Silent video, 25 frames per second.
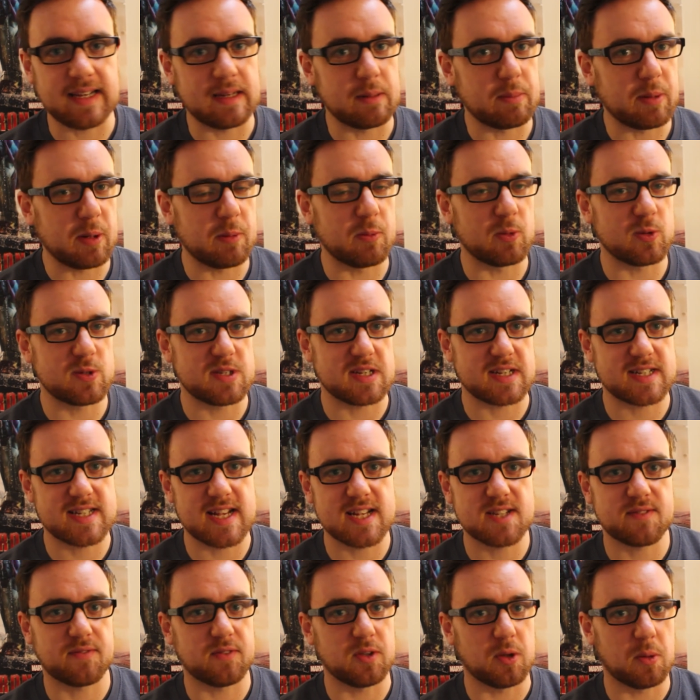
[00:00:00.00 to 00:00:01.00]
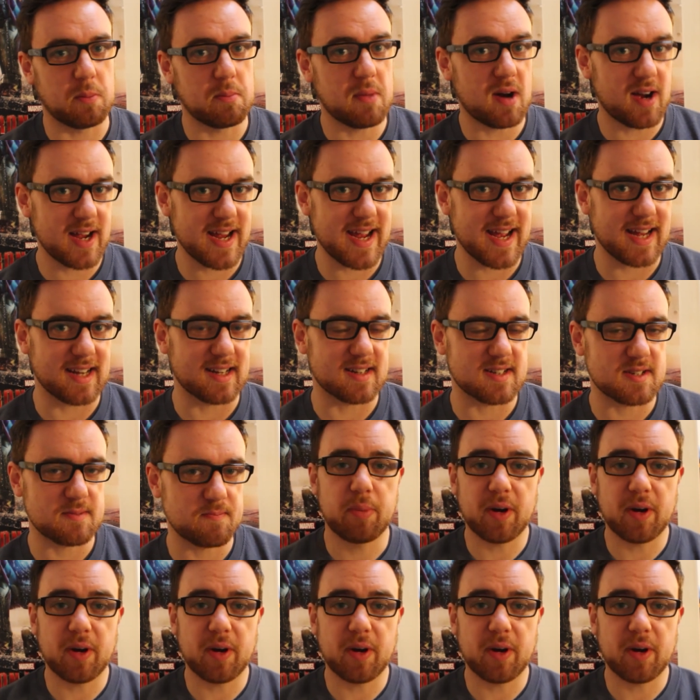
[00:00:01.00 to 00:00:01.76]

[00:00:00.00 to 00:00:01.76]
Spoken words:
it a bit more successful on my end.